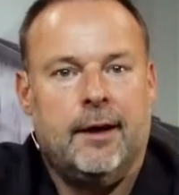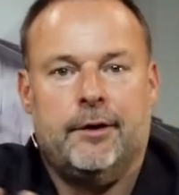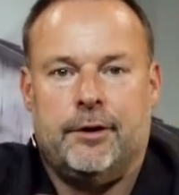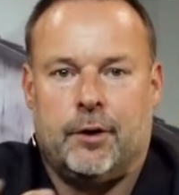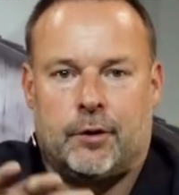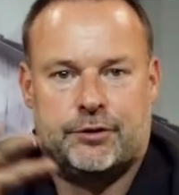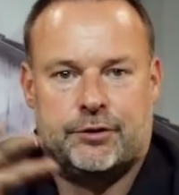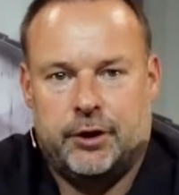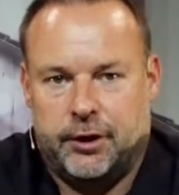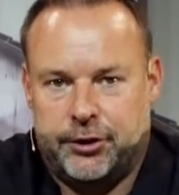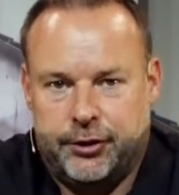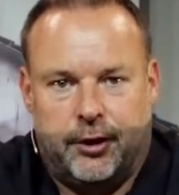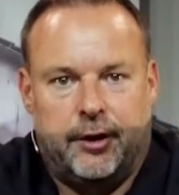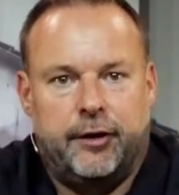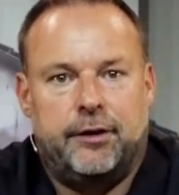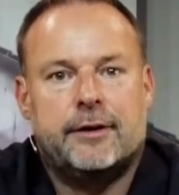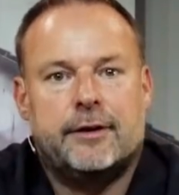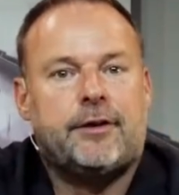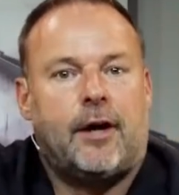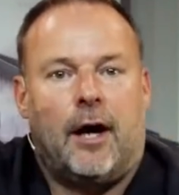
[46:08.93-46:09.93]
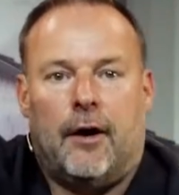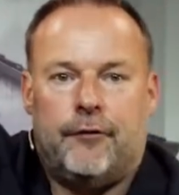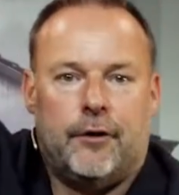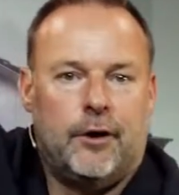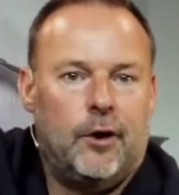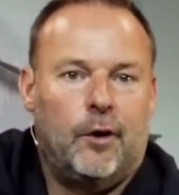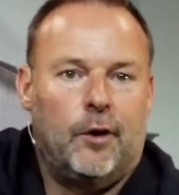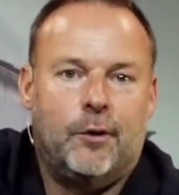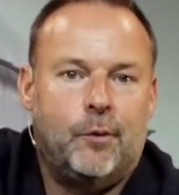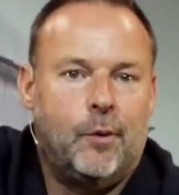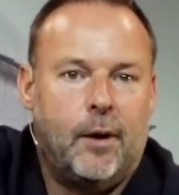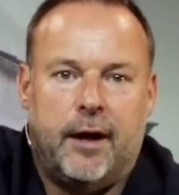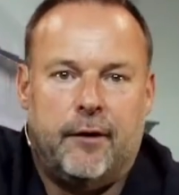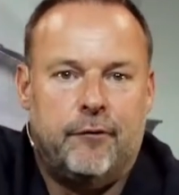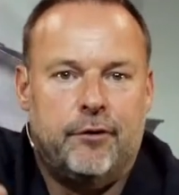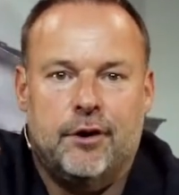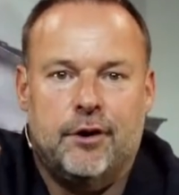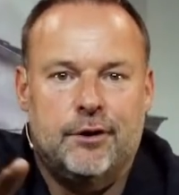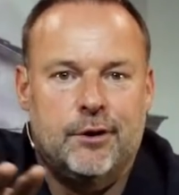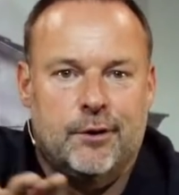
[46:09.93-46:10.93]
Don't start turning this off and going to
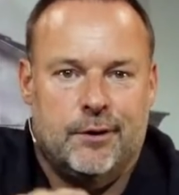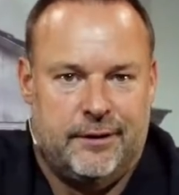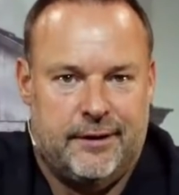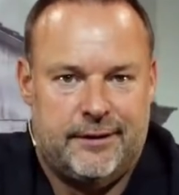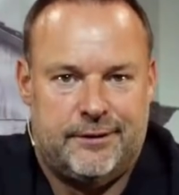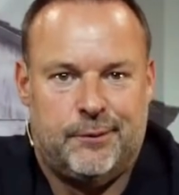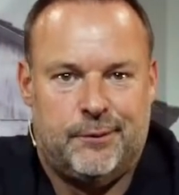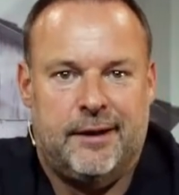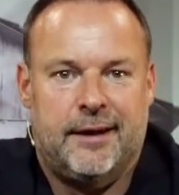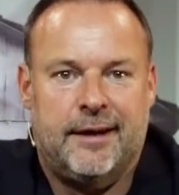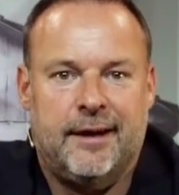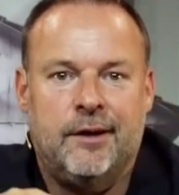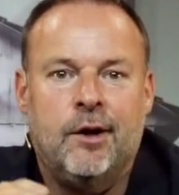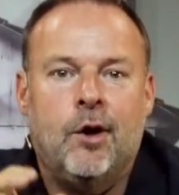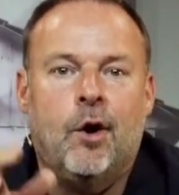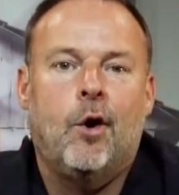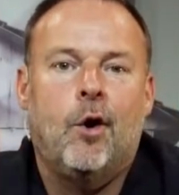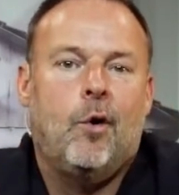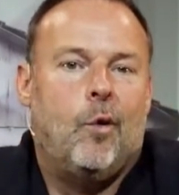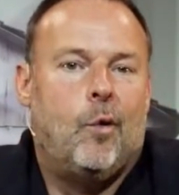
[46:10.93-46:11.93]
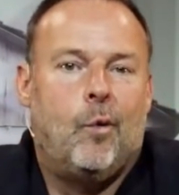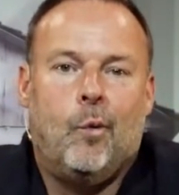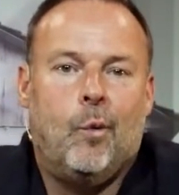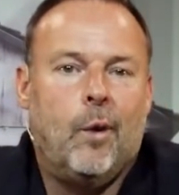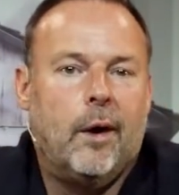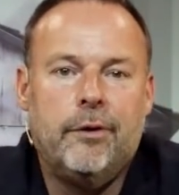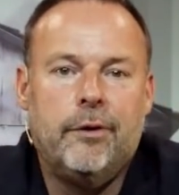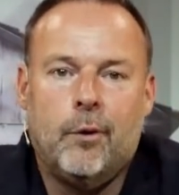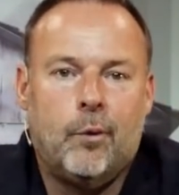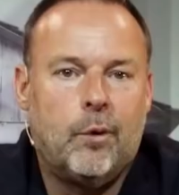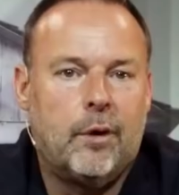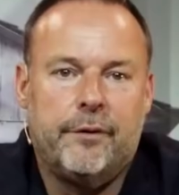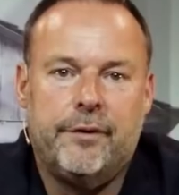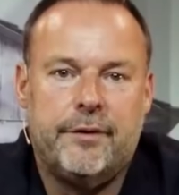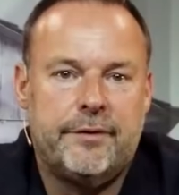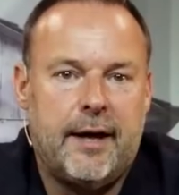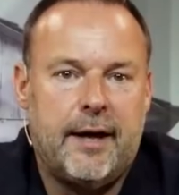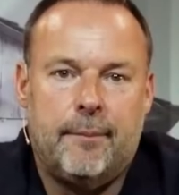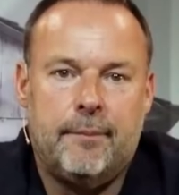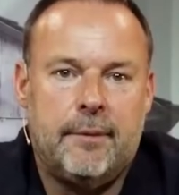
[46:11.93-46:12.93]
whatever you're doing this weekend. What in the world
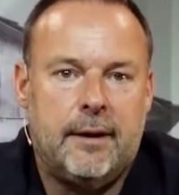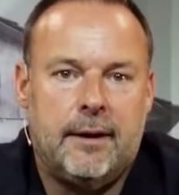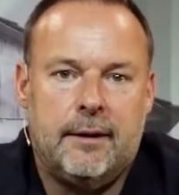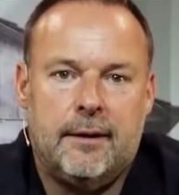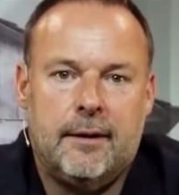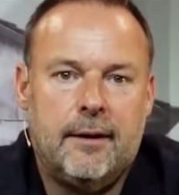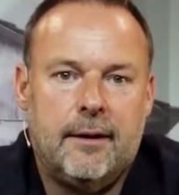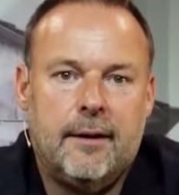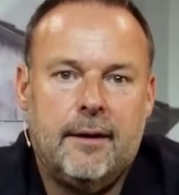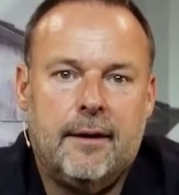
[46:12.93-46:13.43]
does that mean?